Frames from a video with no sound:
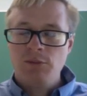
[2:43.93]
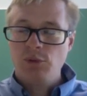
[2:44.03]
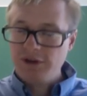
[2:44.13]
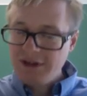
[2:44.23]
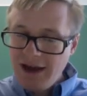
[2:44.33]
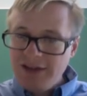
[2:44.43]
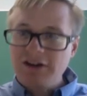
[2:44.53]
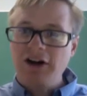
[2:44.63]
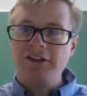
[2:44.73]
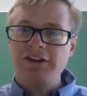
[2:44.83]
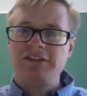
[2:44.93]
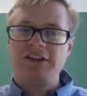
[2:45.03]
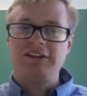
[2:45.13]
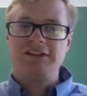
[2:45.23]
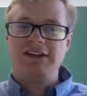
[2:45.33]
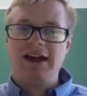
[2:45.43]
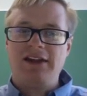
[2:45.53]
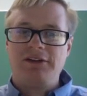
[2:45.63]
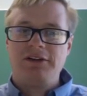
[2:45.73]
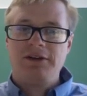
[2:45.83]
But what ties all these things
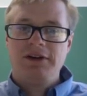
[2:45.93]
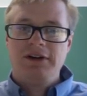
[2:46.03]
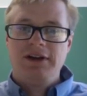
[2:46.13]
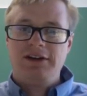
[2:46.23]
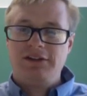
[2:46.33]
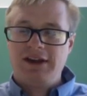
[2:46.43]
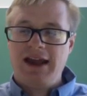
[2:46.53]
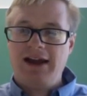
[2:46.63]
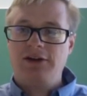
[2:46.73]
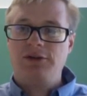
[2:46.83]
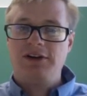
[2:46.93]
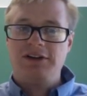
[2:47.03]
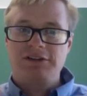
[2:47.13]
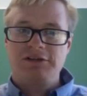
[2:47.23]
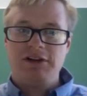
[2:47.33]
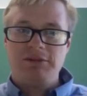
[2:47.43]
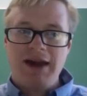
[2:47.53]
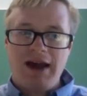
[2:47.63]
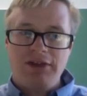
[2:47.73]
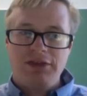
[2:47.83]
together into the category discrete
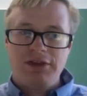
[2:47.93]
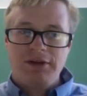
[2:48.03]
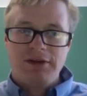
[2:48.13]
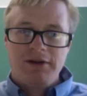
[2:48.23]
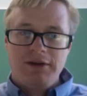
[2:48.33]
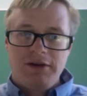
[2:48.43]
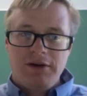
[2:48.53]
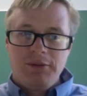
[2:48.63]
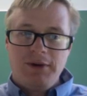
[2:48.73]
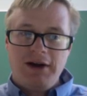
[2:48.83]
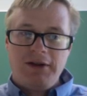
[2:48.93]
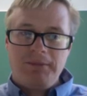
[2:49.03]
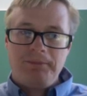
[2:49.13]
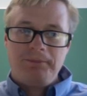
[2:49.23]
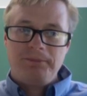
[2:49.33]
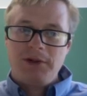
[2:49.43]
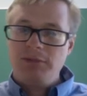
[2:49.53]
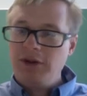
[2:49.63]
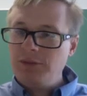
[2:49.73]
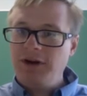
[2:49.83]
math, well, a
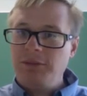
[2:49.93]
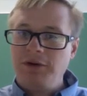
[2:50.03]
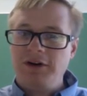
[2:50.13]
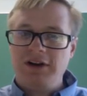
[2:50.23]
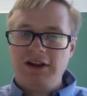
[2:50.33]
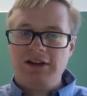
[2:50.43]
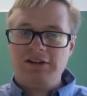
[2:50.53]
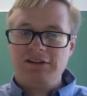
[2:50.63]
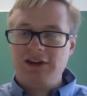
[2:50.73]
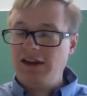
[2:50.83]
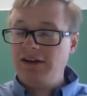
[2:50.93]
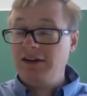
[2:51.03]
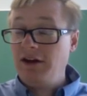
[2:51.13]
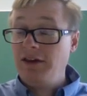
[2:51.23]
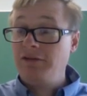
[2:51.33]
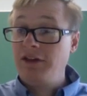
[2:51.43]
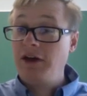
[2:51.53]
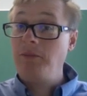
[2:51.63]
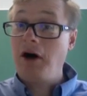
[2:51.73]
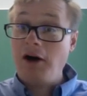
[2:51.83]
blunt way to put it is that all of
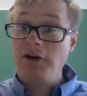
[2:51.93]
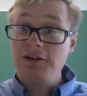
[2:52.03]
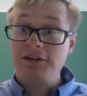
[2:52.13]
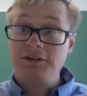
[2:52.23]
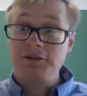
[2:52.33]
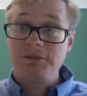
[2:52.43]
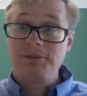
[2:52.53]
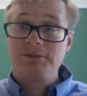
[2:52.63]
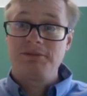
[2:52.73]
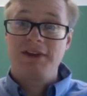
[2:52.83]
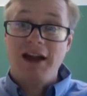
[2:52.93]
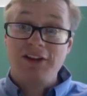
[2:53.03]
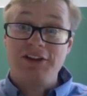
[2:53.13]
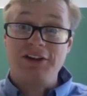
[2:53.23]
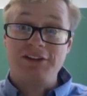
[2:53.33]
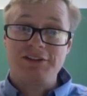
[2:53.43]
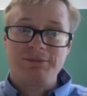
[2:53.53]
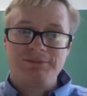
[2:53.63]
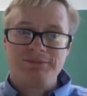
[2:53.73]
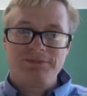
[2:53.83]
them aren't calculus.